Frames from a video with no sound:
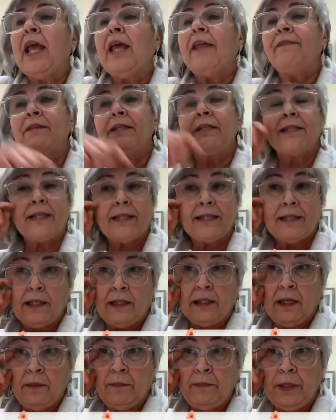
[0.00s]
And this is a
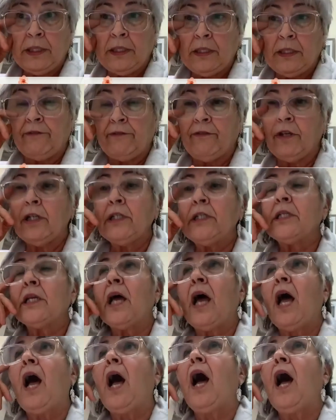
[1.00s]
little bit different.
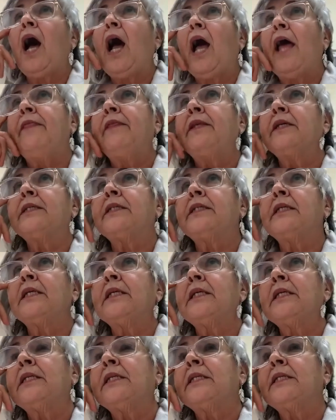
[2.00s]
This
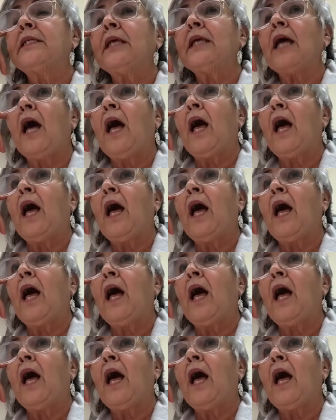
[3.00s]
is,